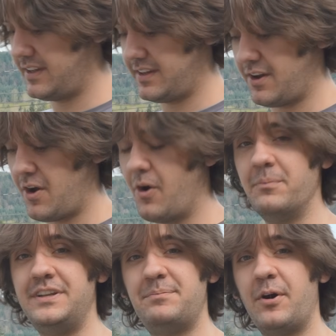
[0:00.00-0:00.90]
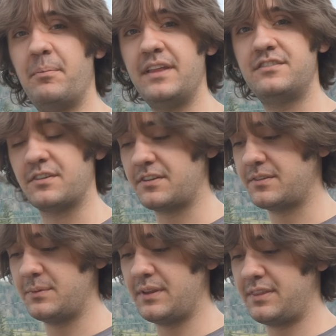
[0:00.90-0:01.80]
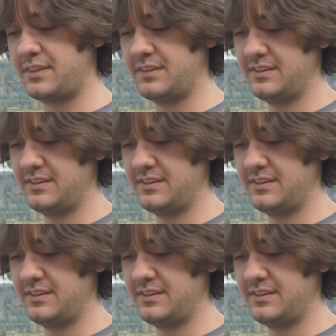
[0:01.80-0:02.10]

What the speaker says: a Home Depot pencil with,